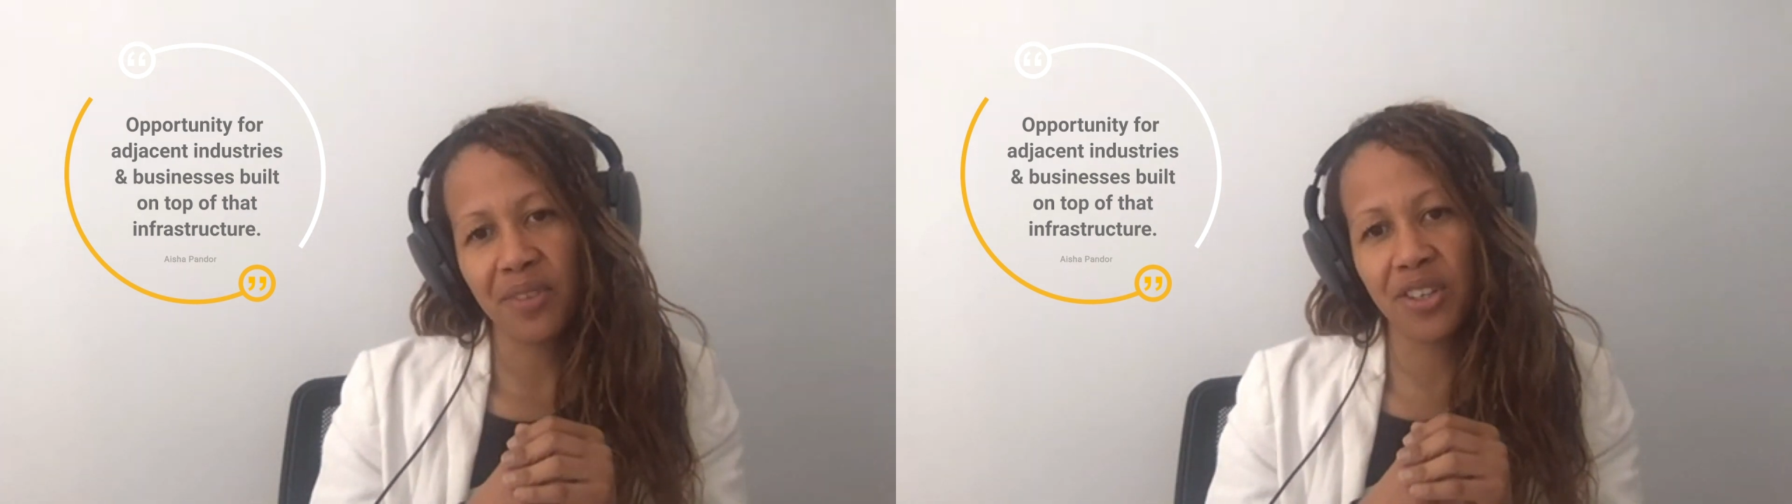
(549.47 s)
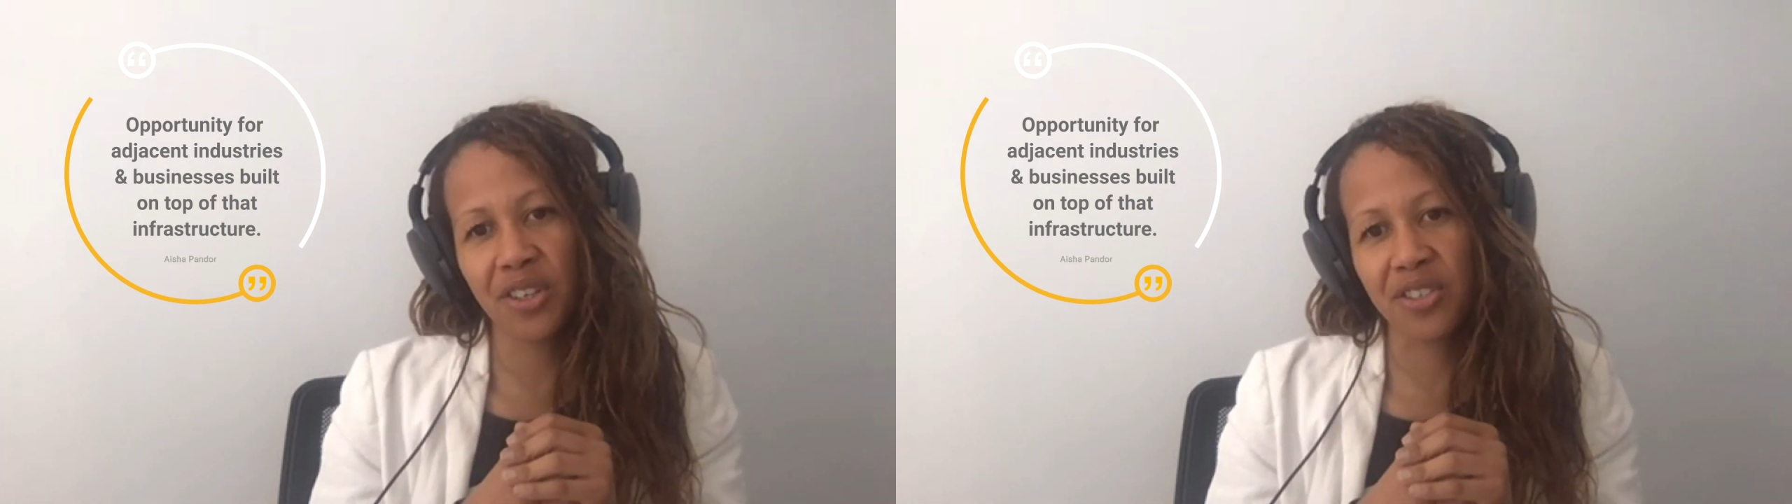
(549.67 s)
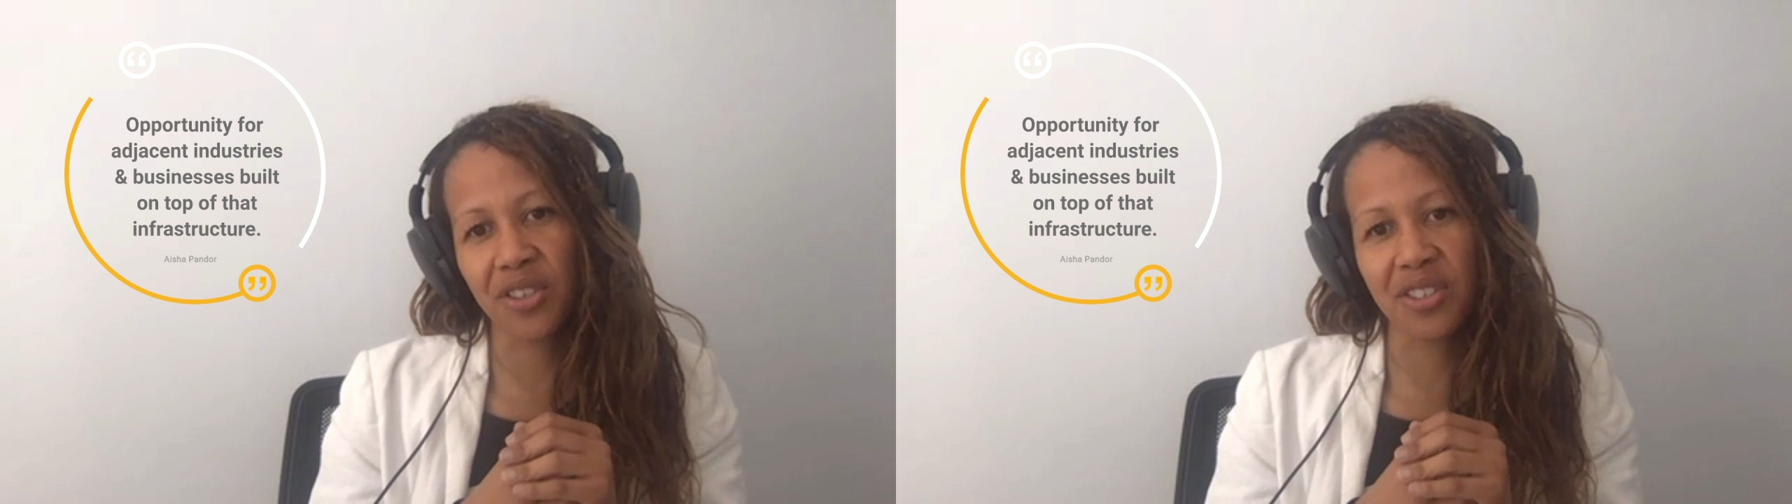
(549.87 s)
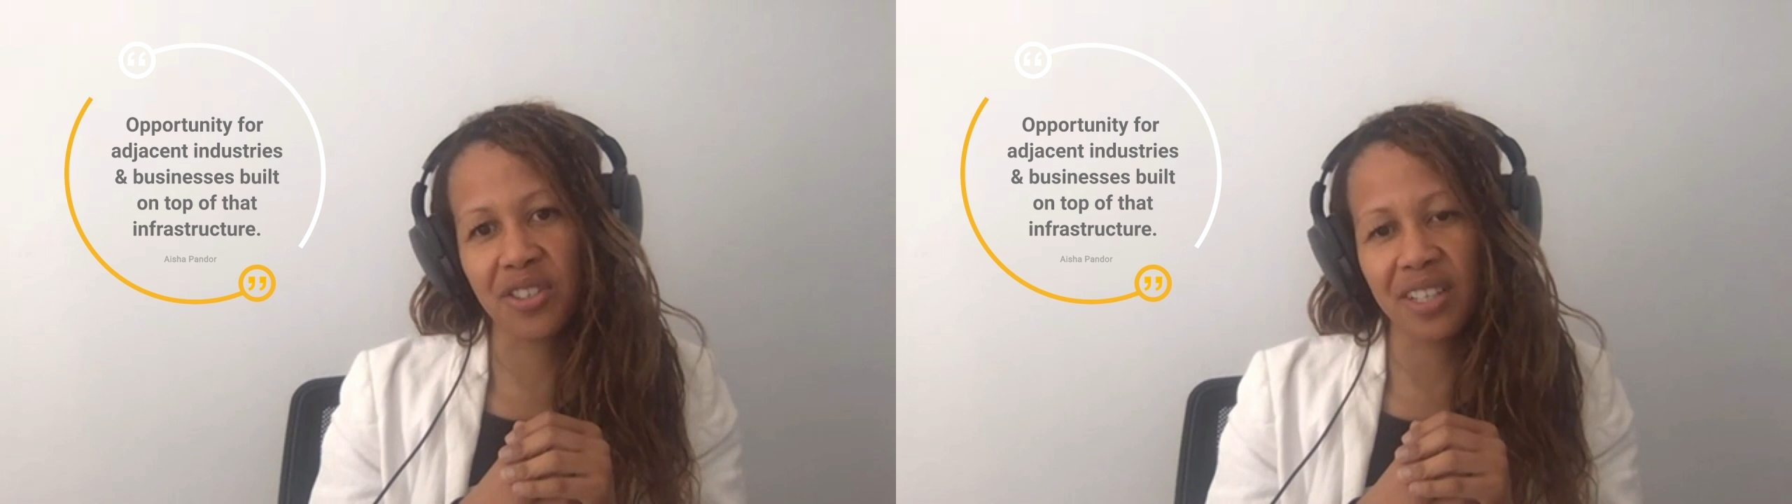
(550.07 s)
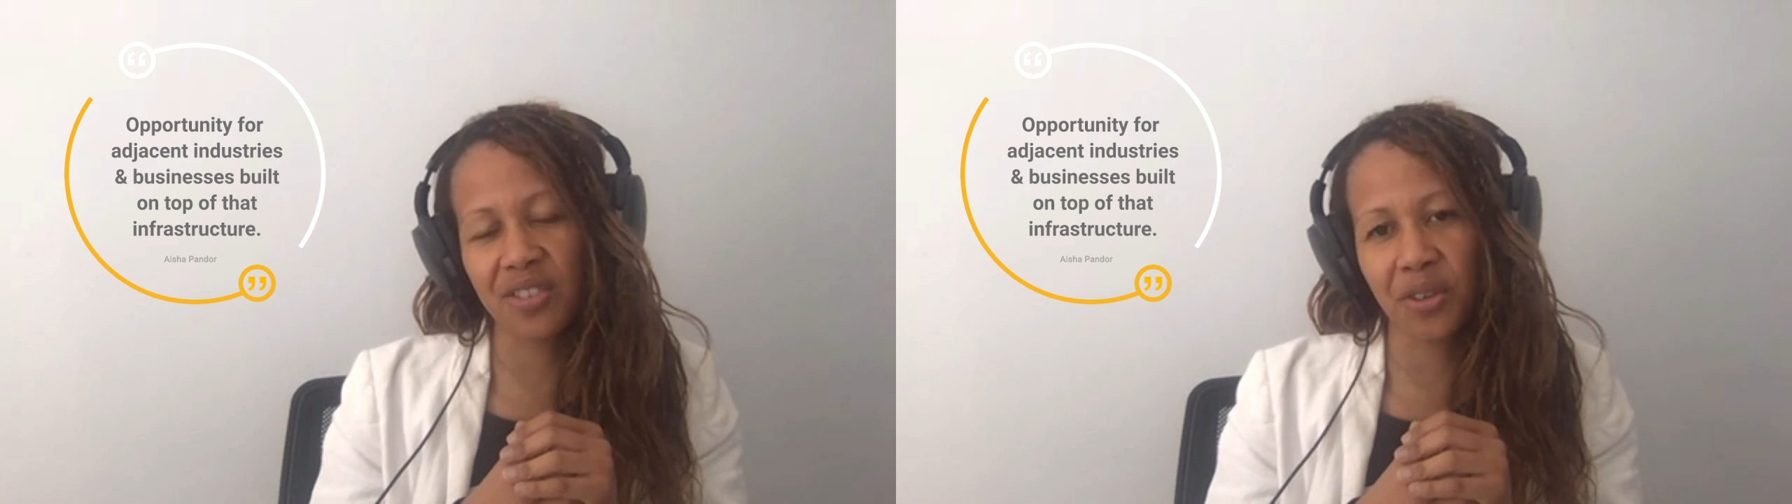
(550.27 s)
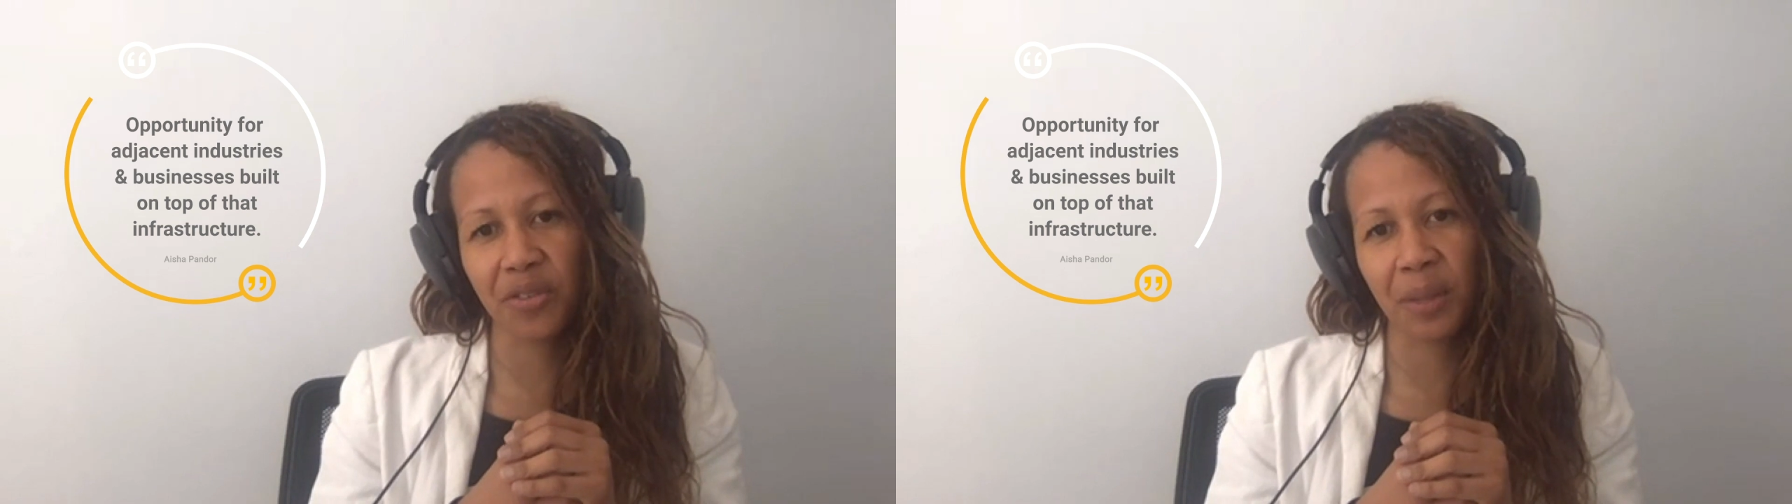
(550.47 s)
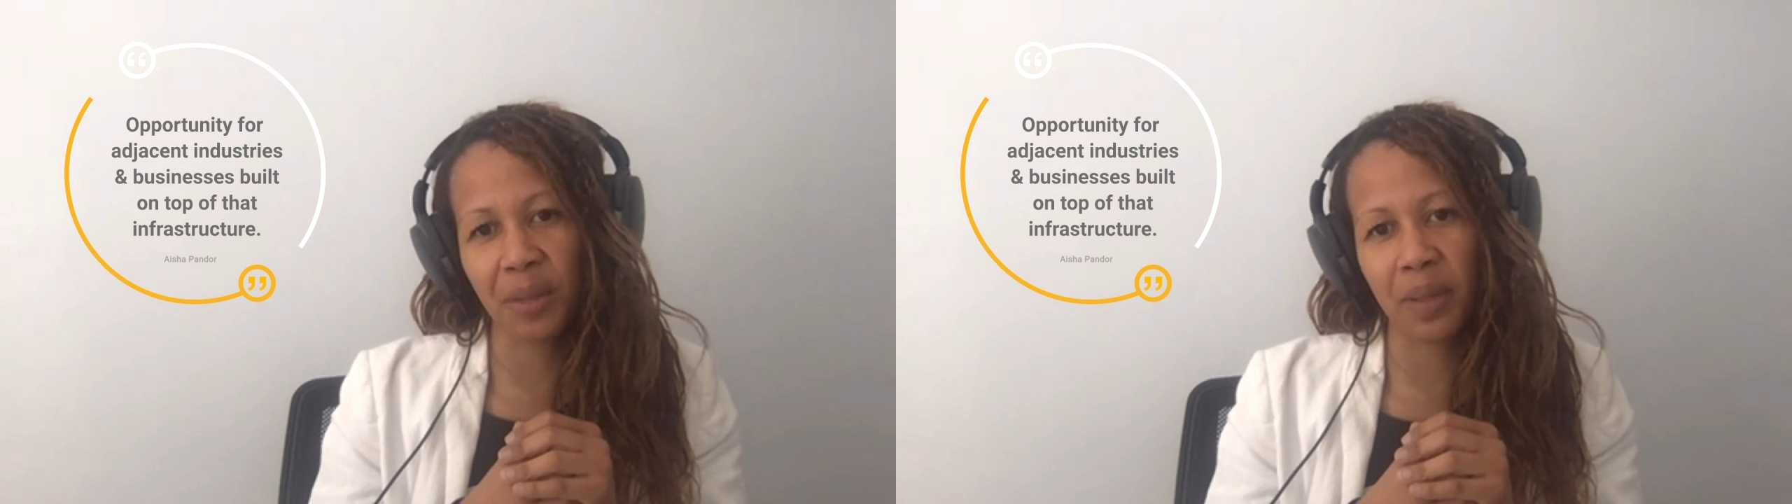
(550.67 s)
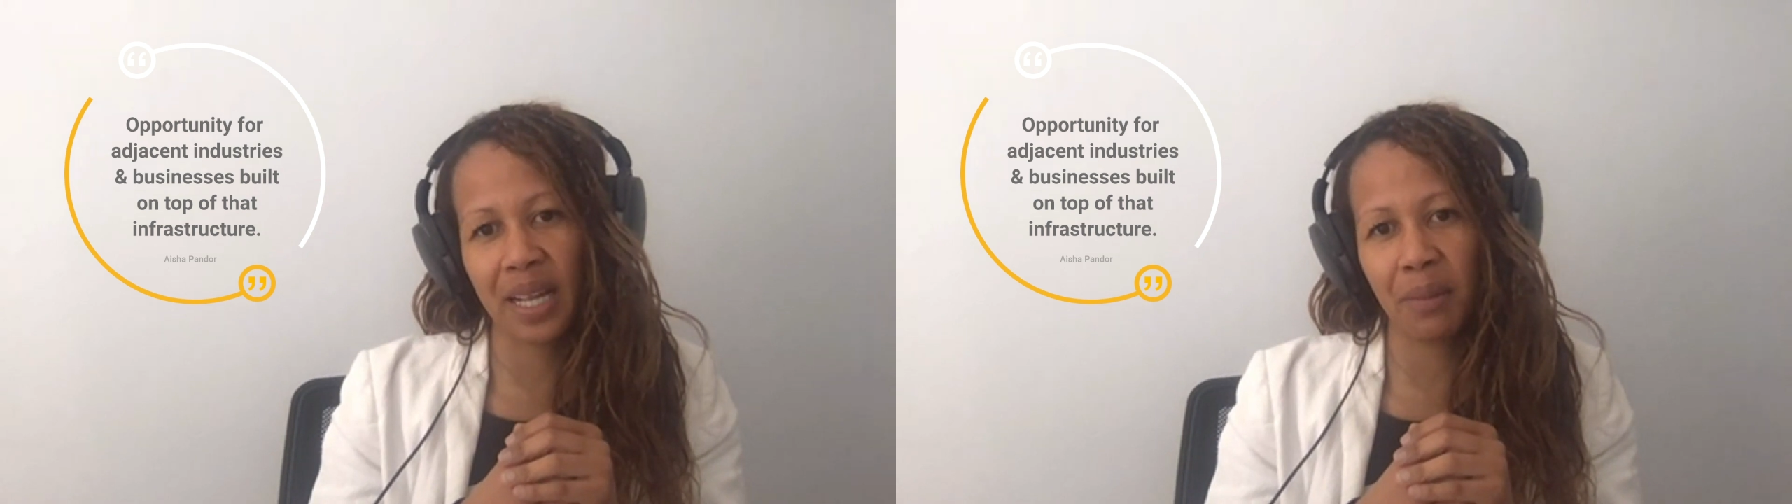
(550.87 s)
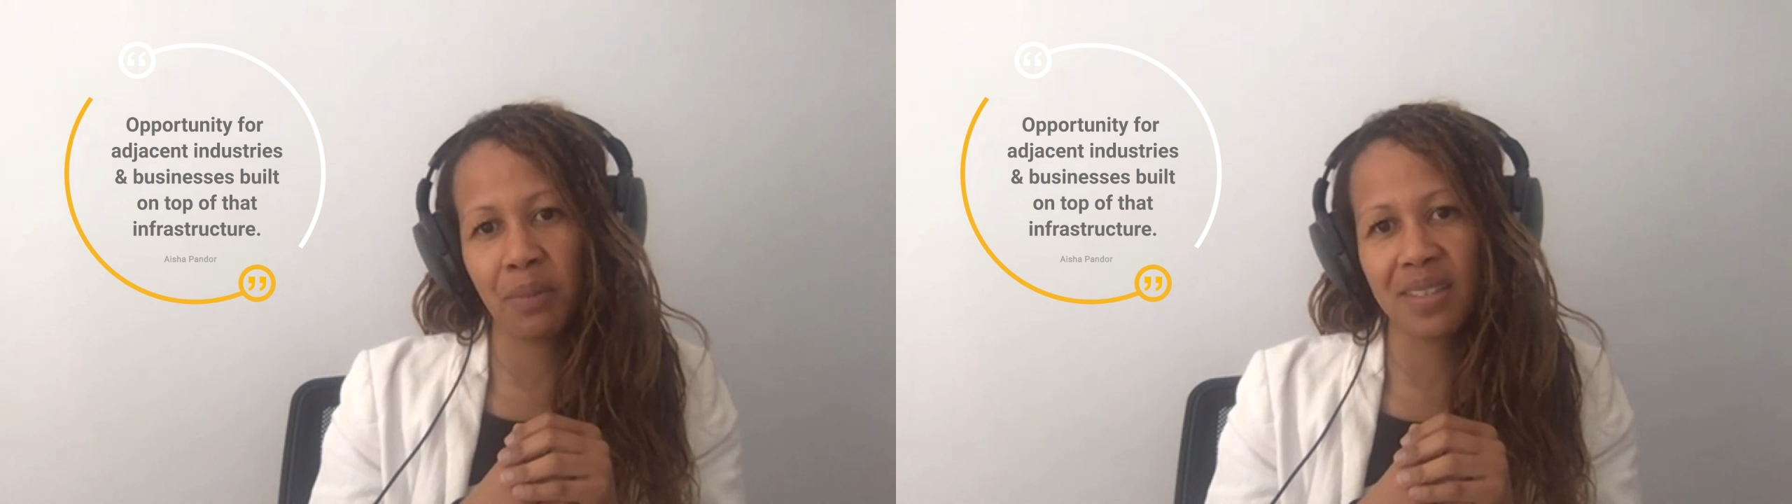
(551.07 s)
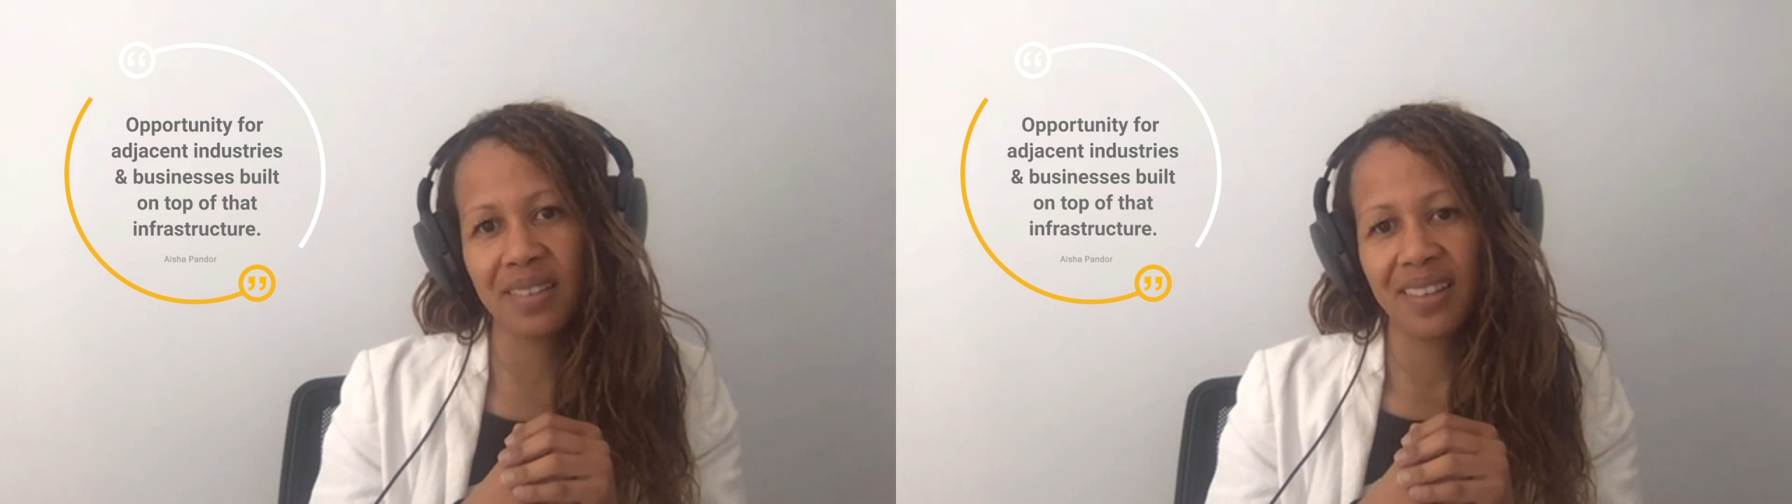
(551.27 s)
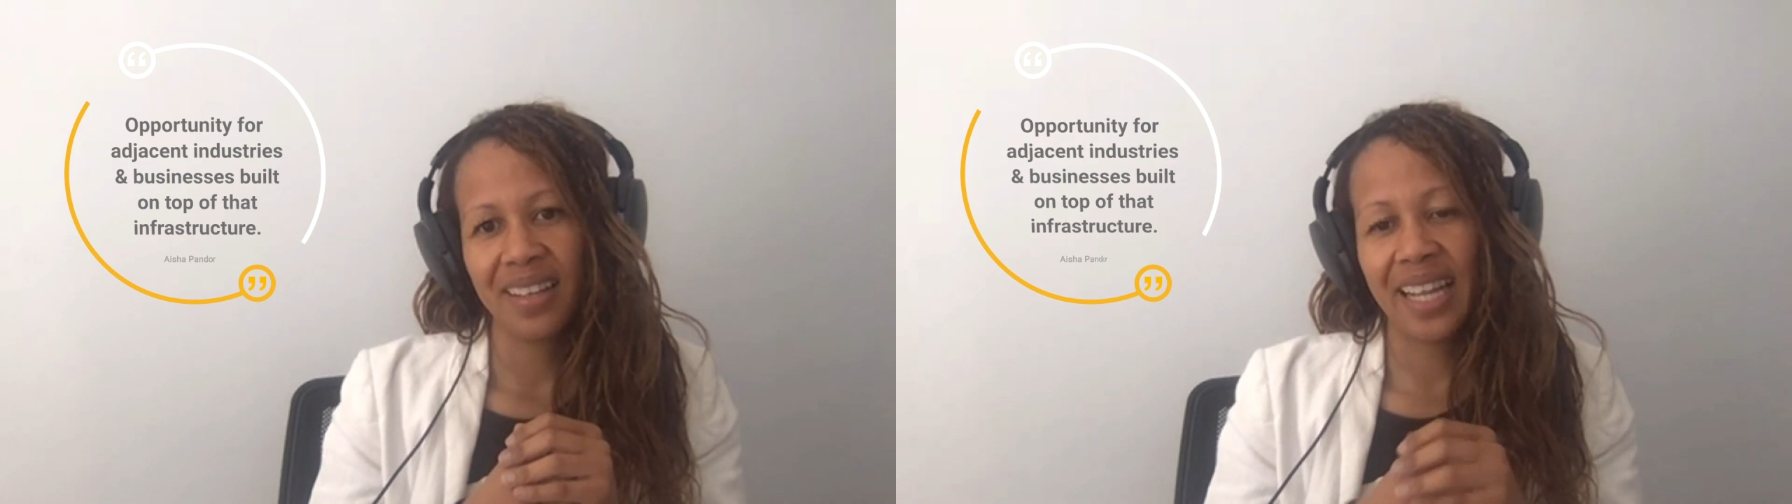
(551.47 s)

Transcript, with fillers: You know, so it's sort of, it becomes